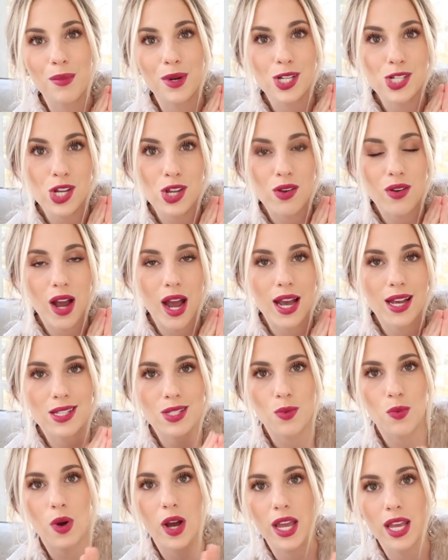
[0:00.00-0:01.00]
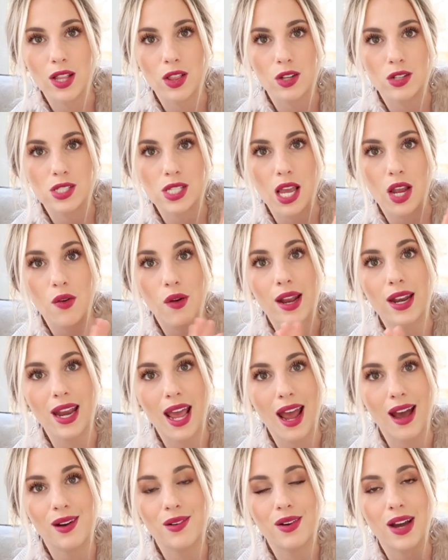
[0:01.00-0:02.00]
I'm going to show you guys what it looks like right
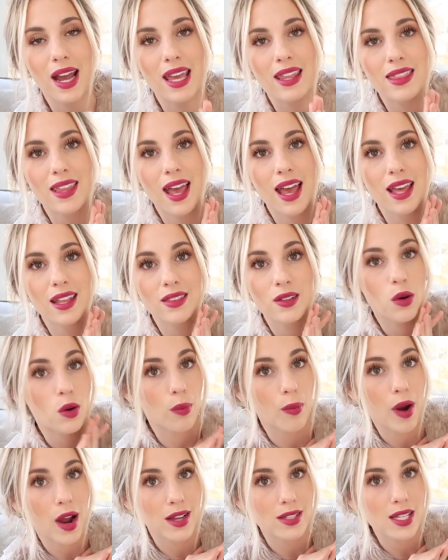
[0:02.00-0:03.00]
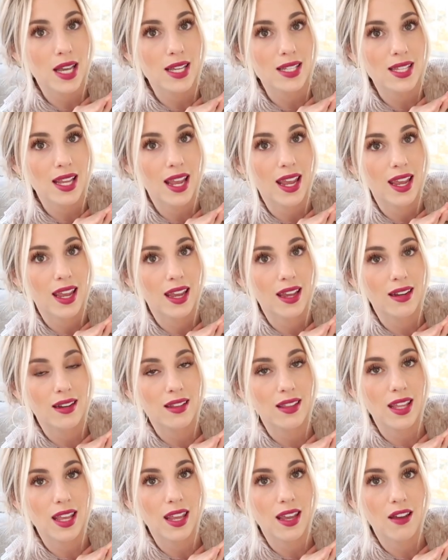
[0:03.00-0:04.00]
now, and then the whole process
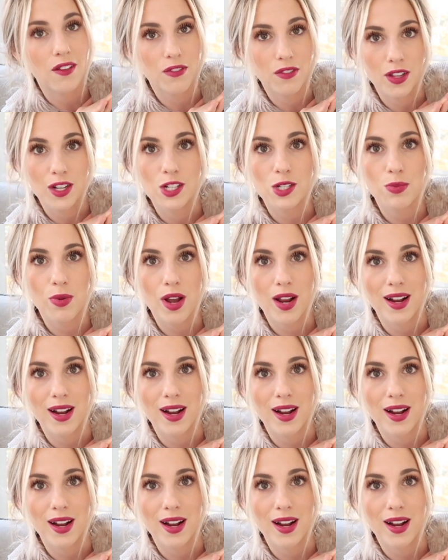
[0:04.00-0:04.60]
and the finished